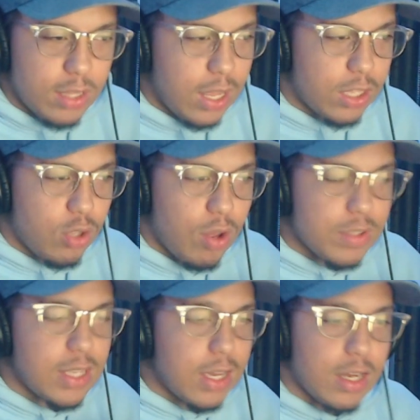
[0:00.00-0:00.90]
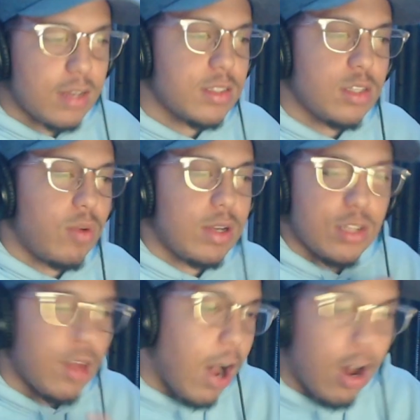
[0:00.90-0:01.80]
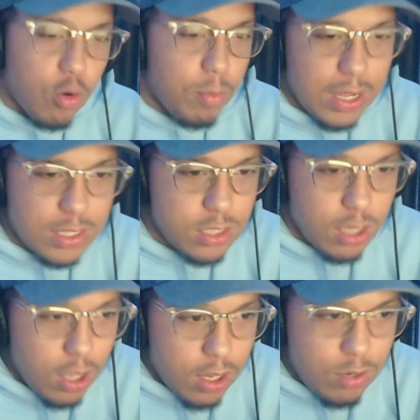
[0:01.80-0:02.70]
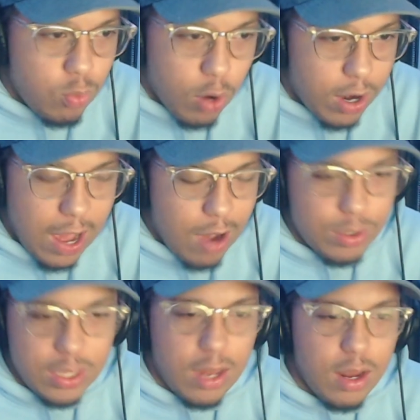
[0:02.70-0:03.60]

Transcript: Like, you have to take into consideration the Aquamans weren't out yet.